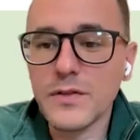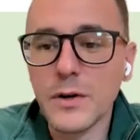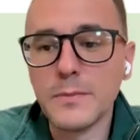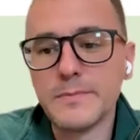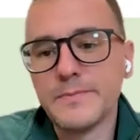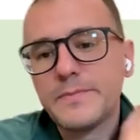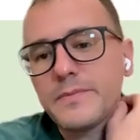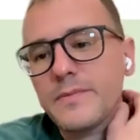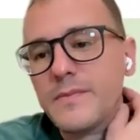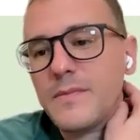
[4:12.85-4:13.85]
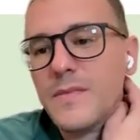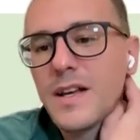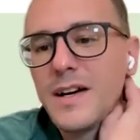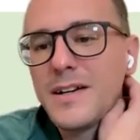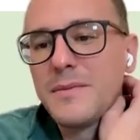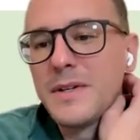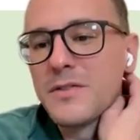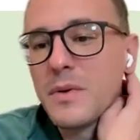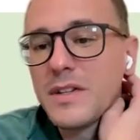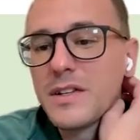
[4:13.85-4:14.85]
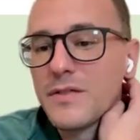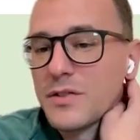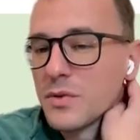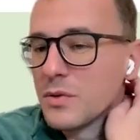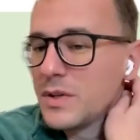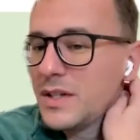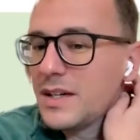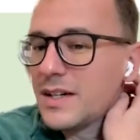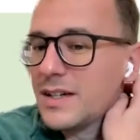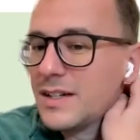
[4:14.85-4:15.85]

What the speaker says: So it's a relatively short read.